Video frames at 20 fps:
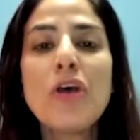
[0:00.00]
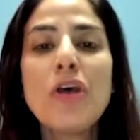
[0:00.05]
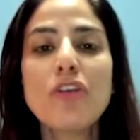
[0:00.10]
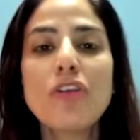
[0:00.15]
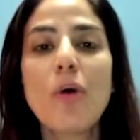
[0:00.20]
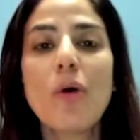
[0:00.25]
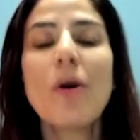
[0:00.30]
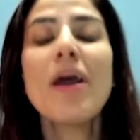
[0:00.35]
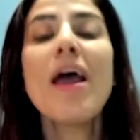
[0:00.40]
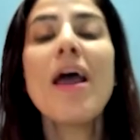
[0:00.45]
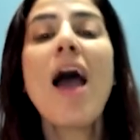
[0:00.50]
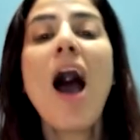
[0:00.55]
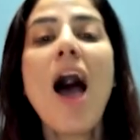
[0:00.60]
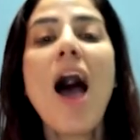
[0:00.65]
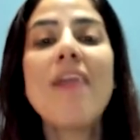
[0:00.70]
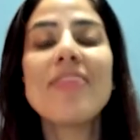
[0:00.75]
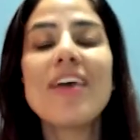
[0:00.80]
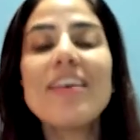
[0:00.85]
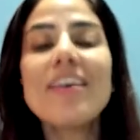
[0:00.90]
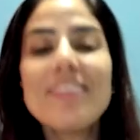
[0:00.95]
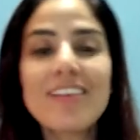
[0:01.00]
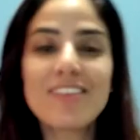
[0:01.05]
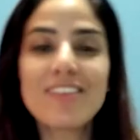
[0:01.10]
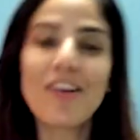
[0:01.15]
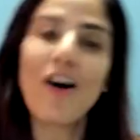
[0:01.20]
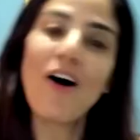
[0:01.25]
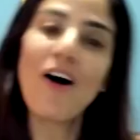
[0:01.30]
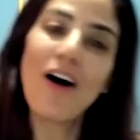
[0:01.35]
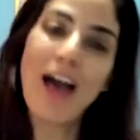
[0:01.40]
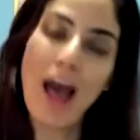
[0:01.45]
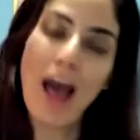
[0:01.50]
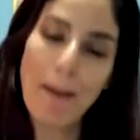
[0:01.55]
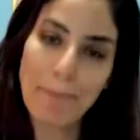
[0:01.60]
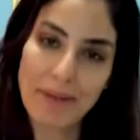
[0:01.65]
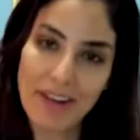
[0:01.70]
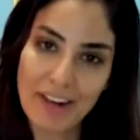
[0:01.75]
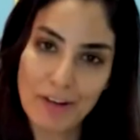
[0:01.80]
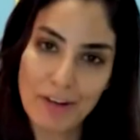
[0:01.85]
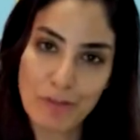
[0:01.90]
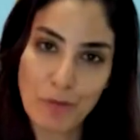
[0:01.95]
So this is all
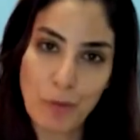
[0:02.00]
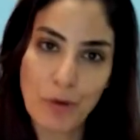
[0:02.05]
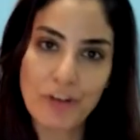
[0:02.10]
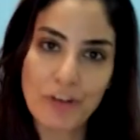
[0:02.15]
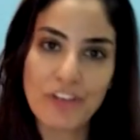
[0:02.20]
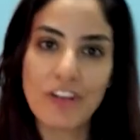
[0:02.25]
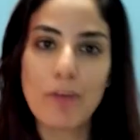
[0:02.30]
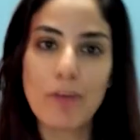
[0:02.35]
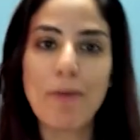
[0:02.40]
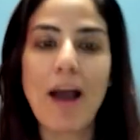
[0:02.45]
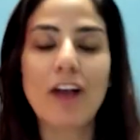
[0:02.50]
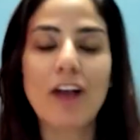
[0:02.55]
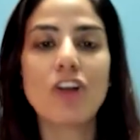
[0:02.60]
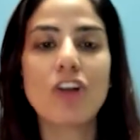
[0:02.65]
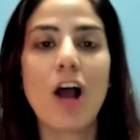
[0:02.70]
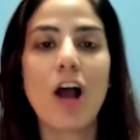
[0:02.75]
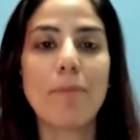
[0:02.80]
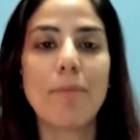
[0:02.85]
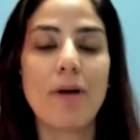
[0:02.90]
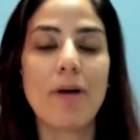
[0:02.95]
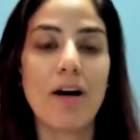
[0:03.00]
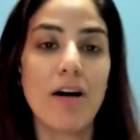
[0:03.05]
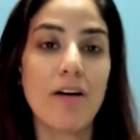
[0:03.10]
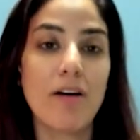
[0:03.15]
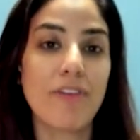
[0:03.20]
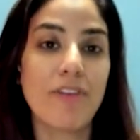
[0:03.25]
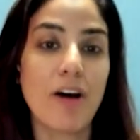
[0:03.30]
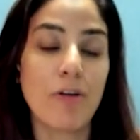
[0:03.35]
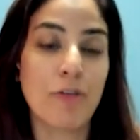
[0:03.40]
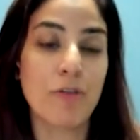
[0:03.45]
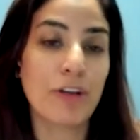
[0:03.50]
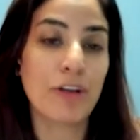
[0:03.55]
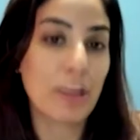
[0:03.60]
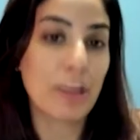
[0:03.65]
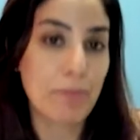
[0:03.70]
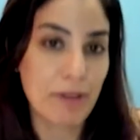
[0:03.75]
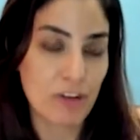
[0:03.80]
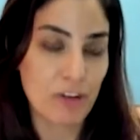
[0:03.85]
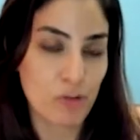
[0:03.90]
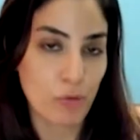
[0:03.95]
happening, of course, in the backdrop of a
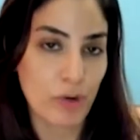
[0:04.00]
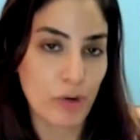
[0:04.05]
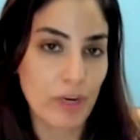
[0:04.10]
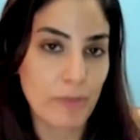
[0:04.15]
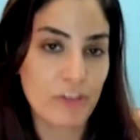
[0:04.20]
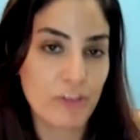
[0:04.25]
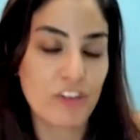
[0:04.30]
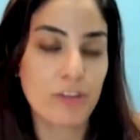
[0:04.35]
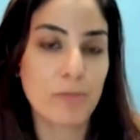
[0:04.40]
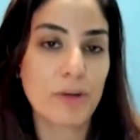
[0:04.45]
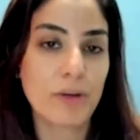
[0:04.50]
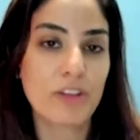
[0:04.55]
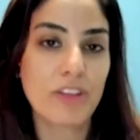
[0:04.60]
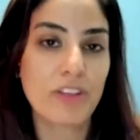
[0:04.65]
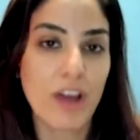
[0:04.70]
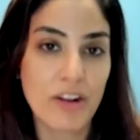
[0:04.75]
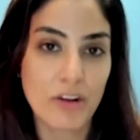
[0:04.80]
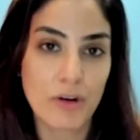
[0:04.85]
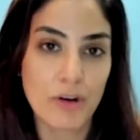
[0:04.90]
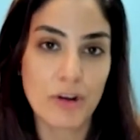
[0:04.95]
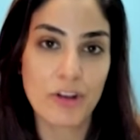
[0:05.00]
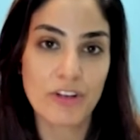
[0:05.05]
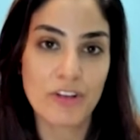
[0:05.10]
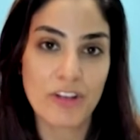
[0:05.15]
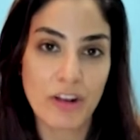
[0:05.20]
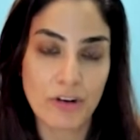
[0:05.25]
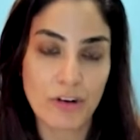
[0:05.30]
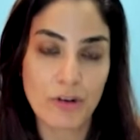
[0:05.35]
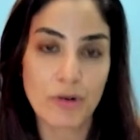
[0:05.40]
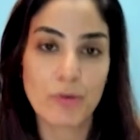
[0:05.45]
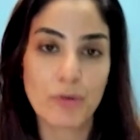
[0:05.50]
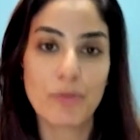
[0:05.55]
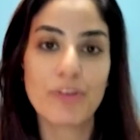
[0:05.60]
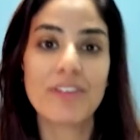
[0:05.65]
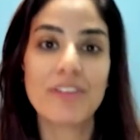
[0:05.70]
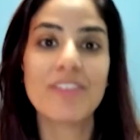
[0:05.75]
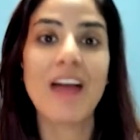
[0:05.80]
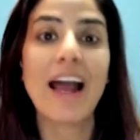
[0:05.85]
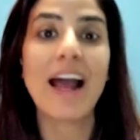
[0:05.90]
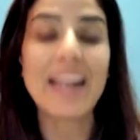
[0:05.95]
really big story, which is Muqtada Sadr
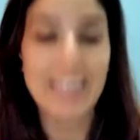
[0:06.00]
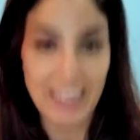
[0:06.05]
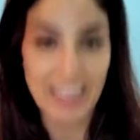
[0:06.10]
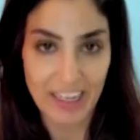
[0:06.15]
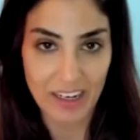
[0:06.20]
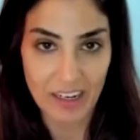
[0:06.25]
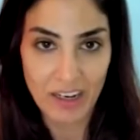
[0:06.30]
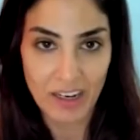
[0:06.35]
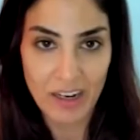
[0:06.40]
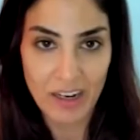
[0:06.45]
resigning.